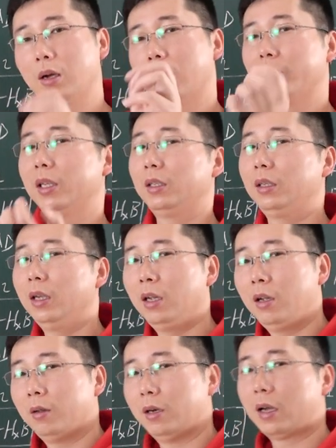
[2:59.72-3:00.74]
how many,
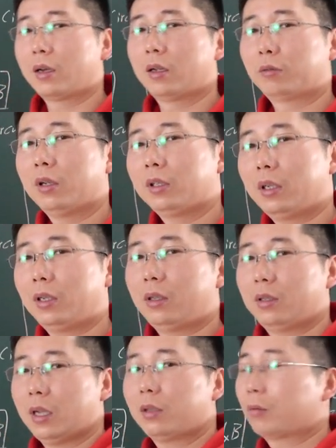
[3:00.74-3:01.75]
like uh, twenty
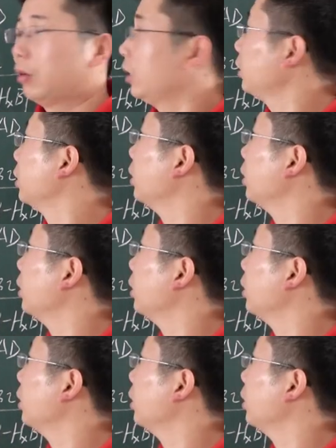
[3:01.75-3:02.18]
centigrade